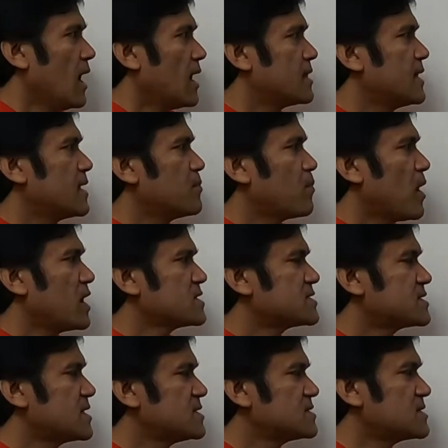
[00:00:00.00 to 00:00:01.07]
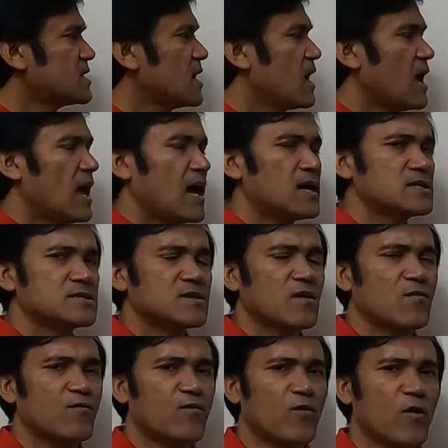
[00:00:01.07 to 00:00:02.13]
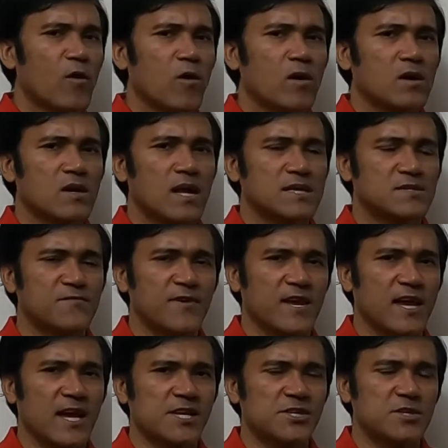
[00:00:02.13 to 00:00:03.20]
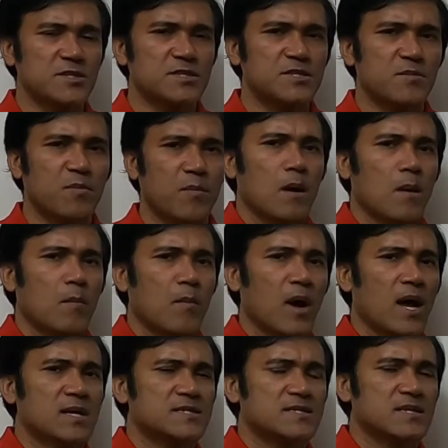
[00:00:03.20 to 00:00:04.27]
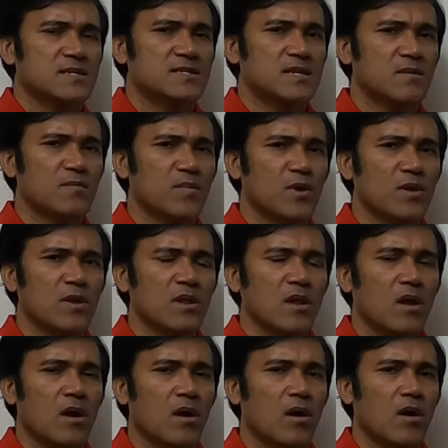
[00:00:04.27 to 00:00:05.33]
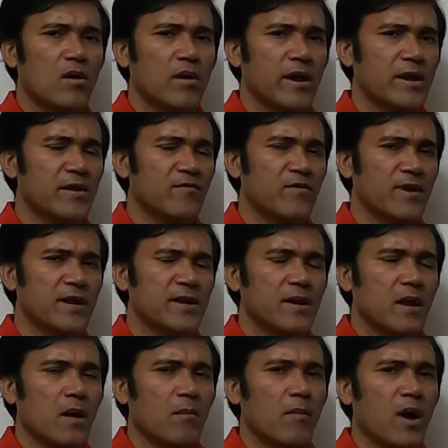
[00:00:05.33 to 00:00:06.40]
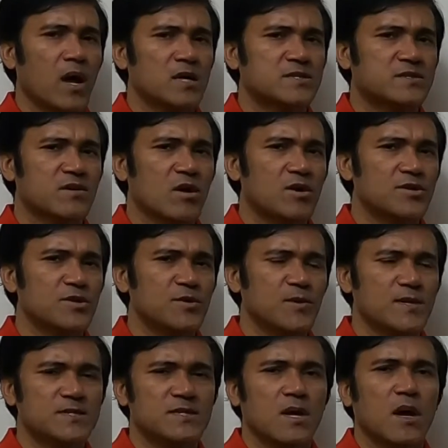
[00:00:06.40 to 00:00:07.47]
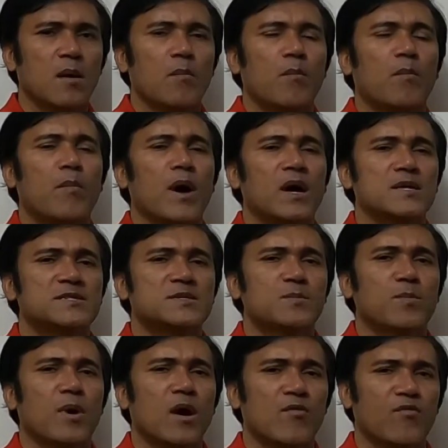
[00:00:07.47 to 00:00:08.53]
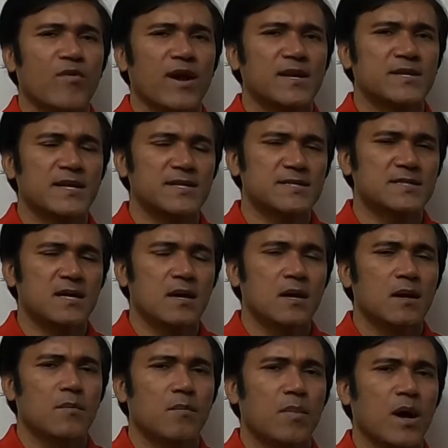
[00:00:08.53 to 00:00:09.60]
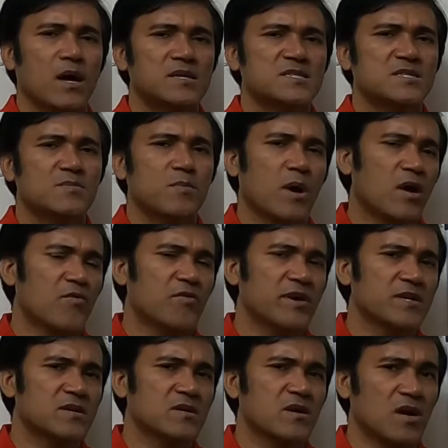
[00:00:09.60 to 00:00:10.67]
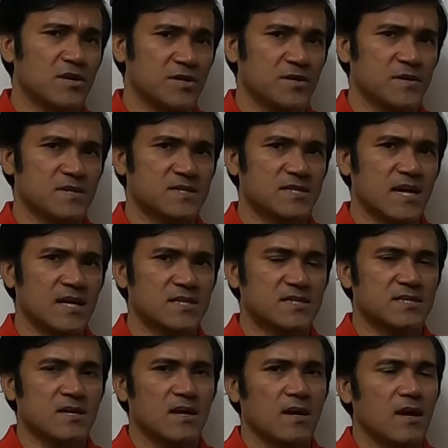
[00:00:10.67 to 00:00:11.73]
And then past tense has 4 classifications: past simple or indefinite, past continuous, past perfect tense, past perfect continuous tense.